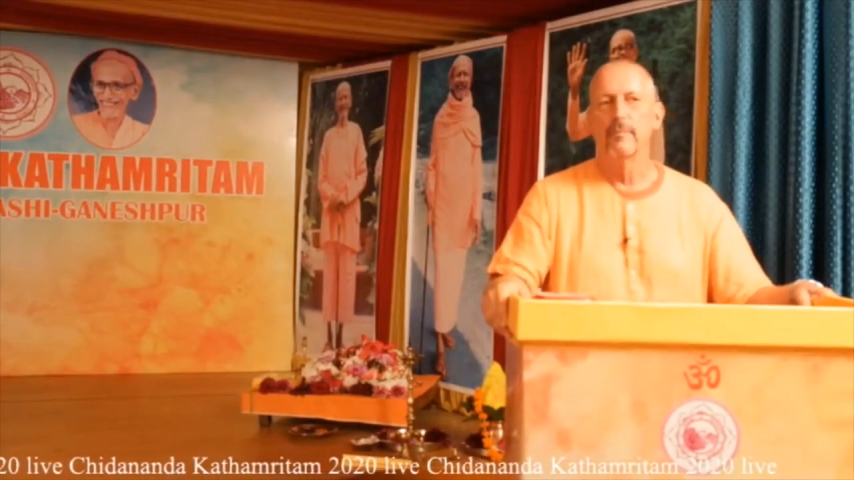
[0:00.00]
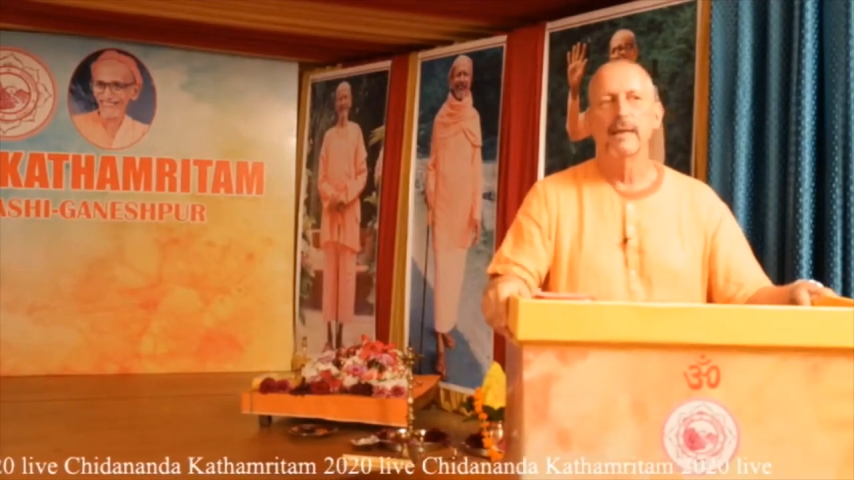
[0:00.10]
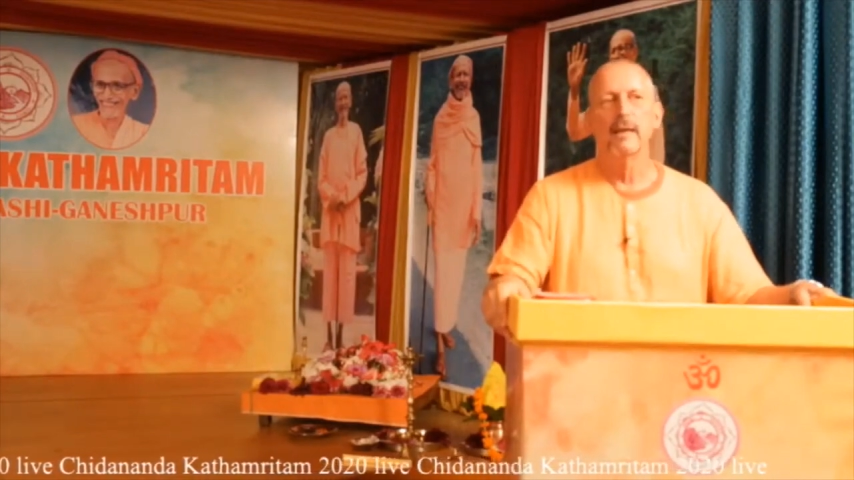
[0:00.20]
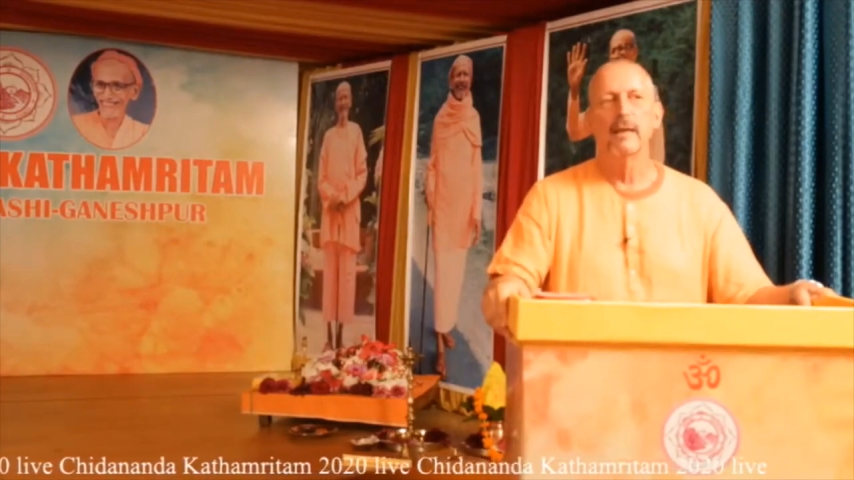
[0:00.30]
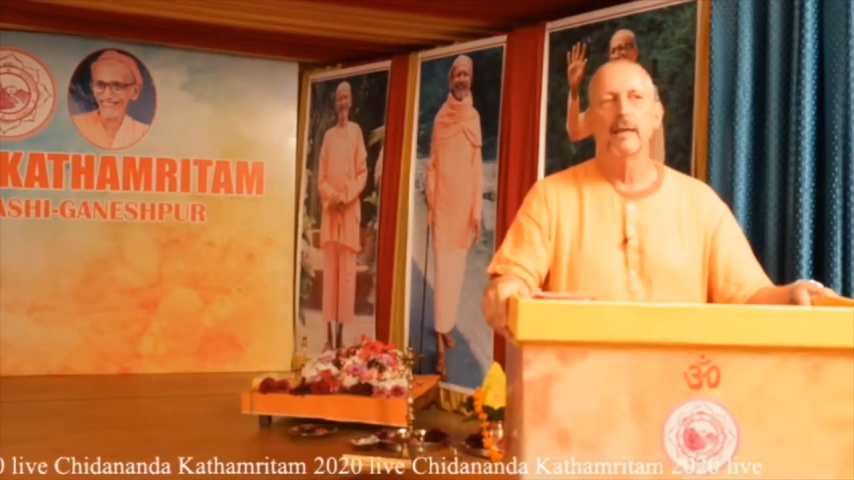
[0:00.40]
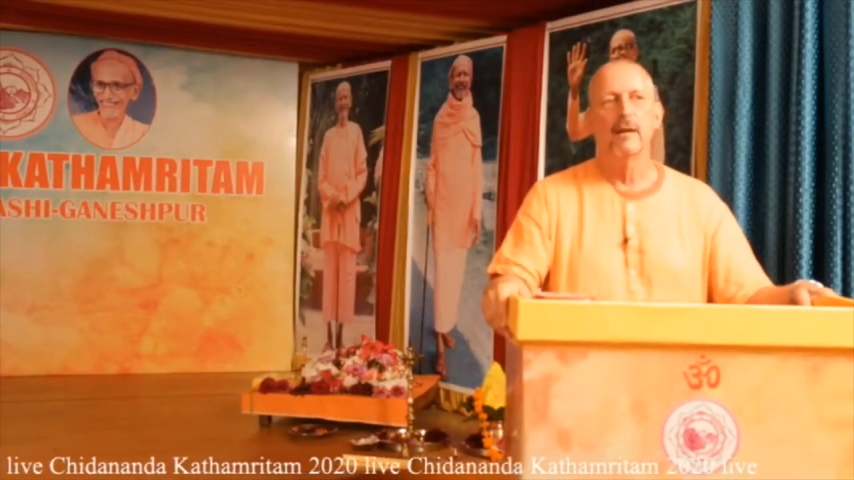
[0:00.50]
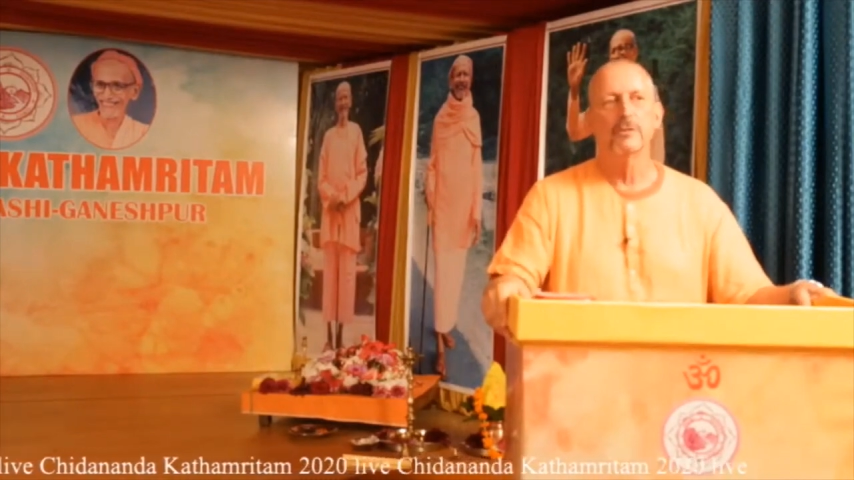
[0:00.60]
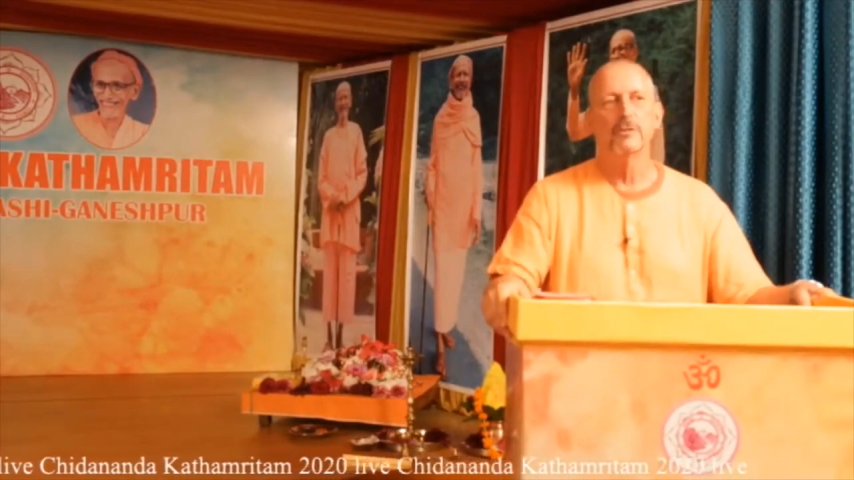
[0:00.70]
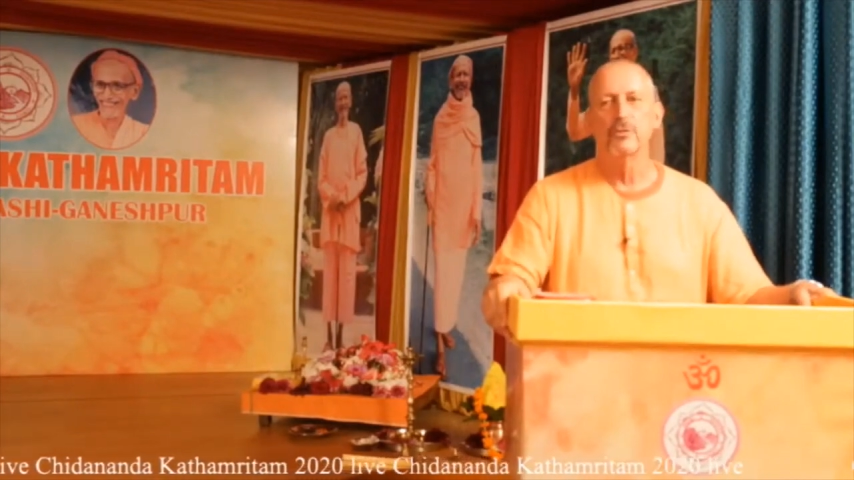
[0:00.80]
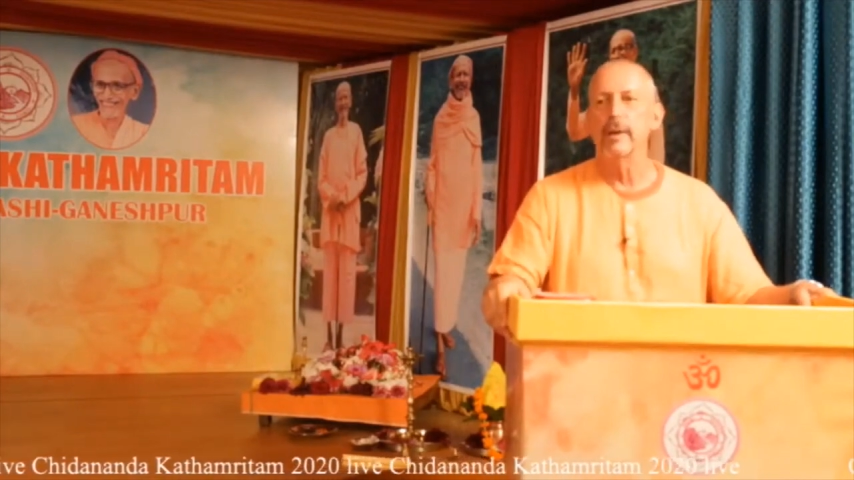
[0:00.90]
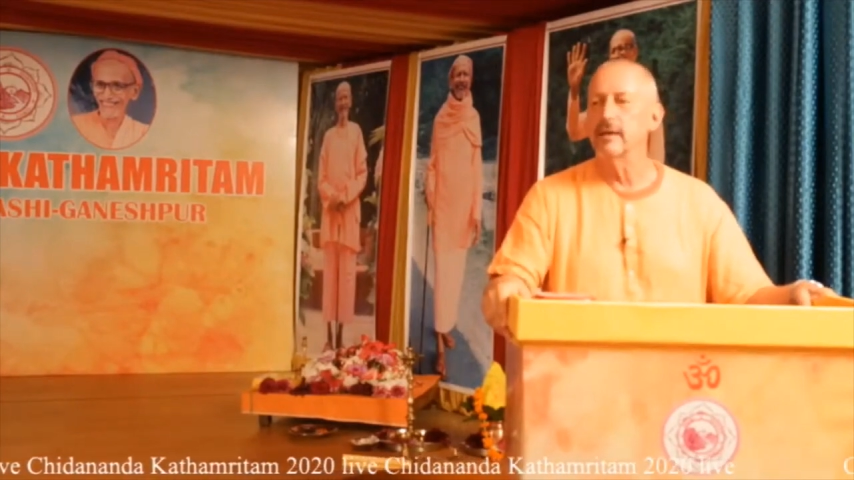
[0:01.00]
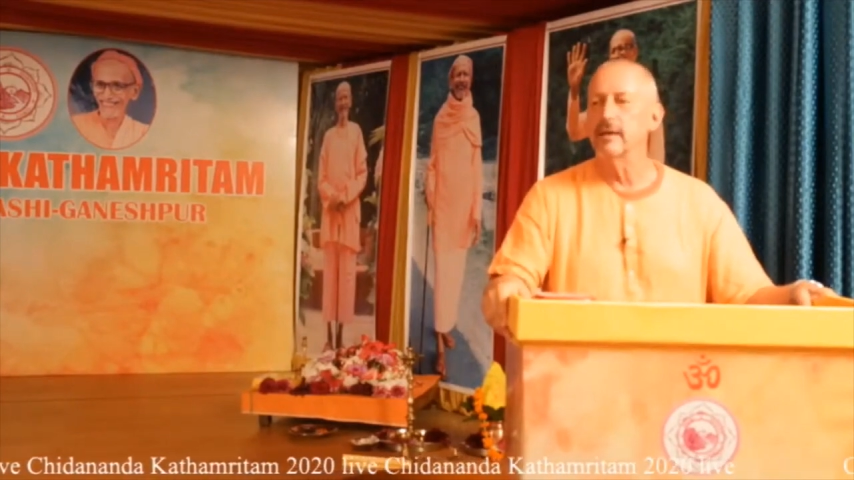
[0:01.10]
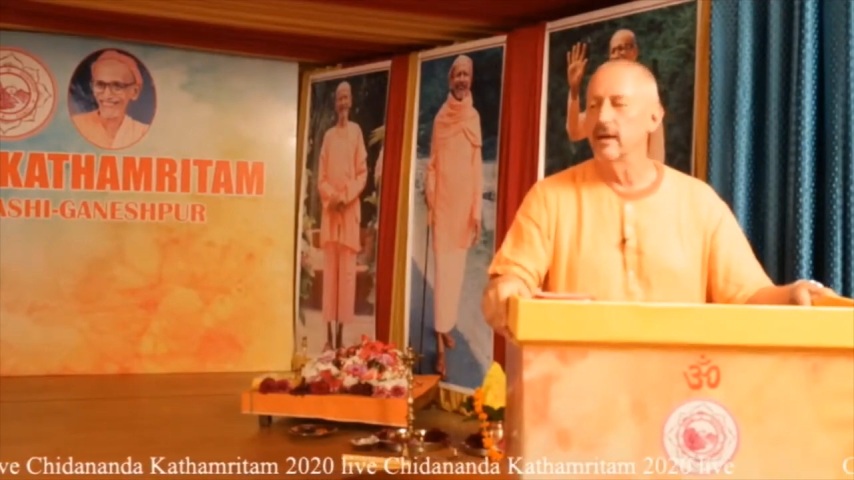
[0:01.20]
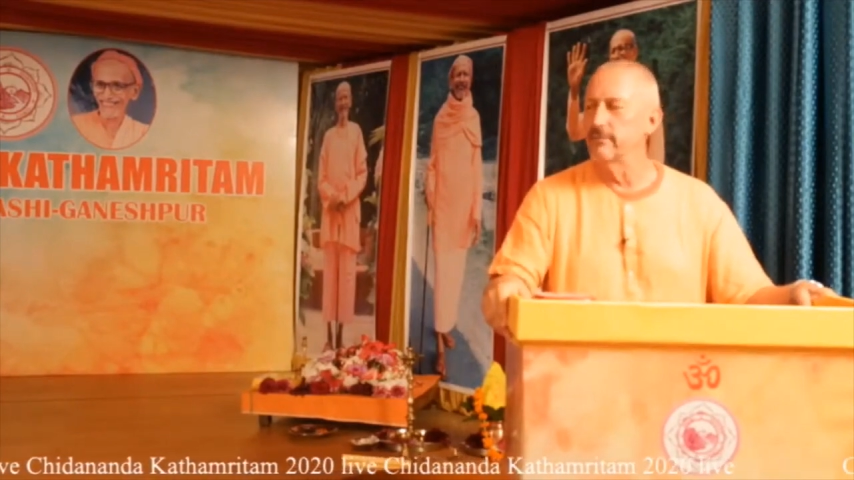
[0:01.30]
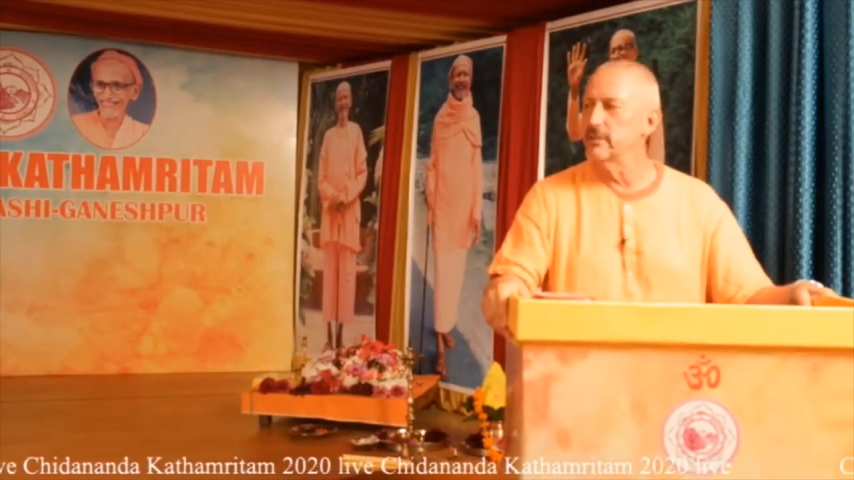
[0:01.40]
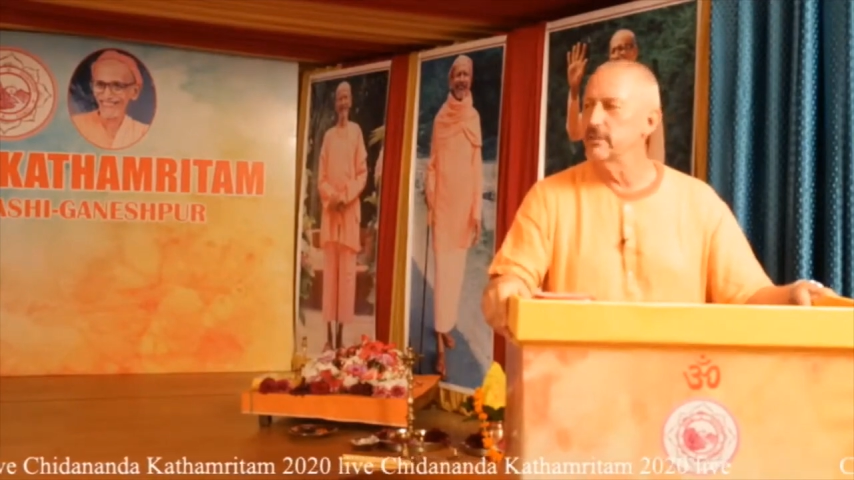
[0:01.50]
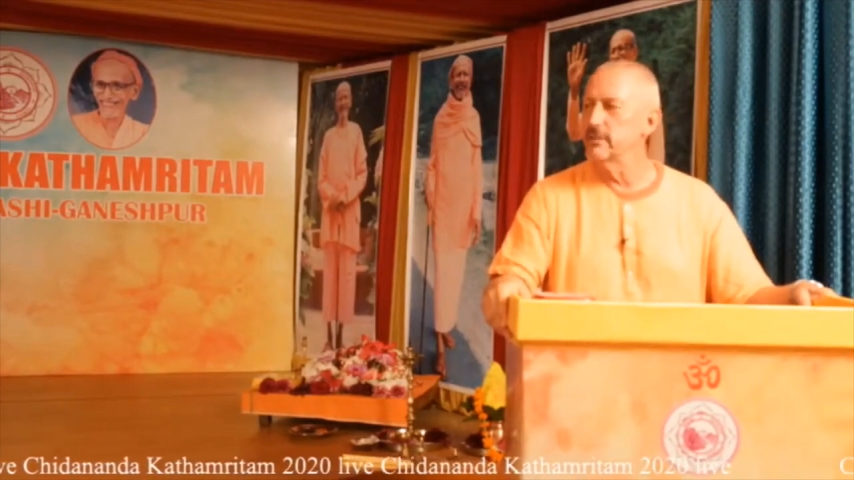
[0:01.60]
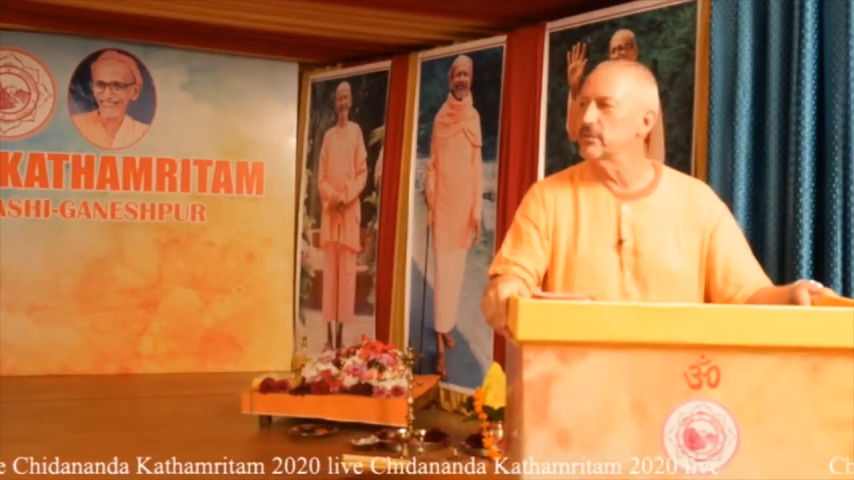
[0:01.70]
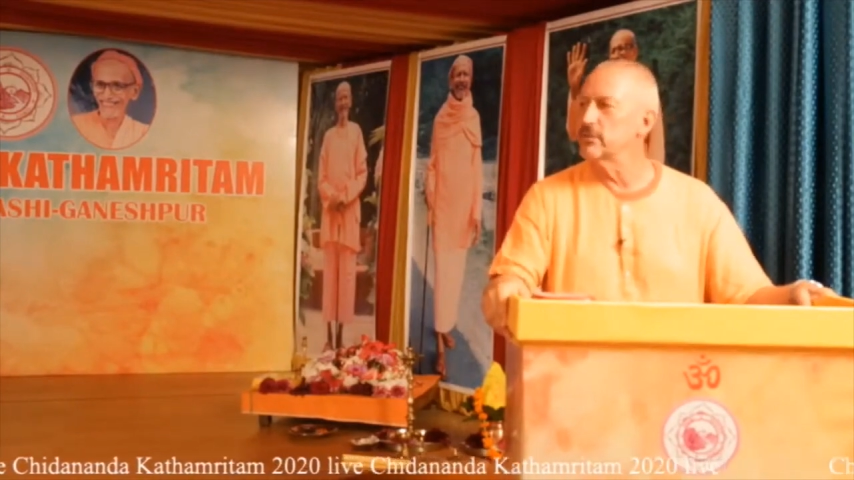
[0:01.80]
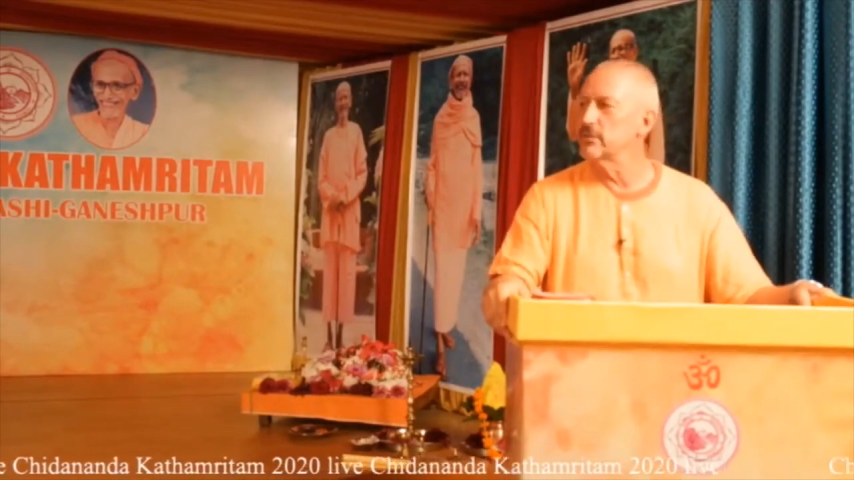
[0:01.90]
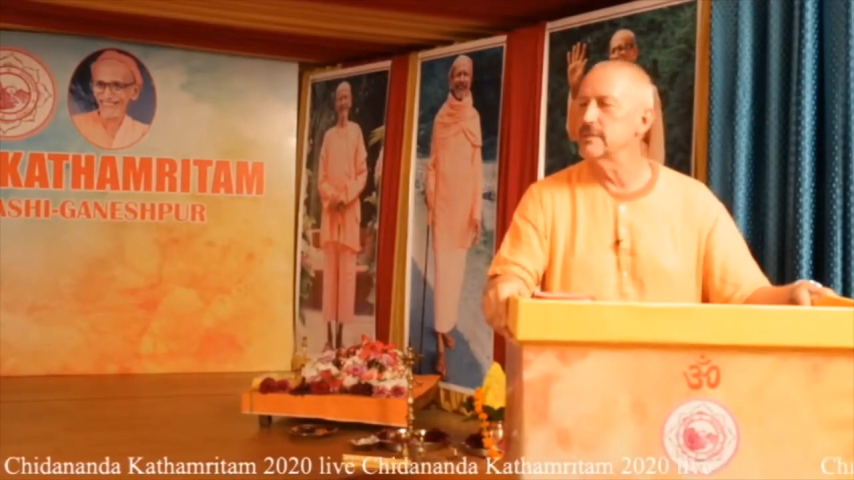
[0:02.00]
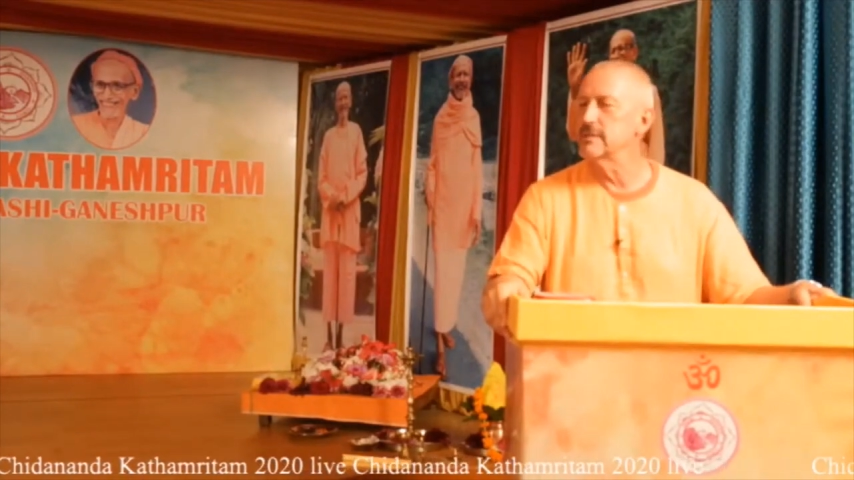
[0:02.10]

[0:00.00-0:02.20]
many of us, 20 of us,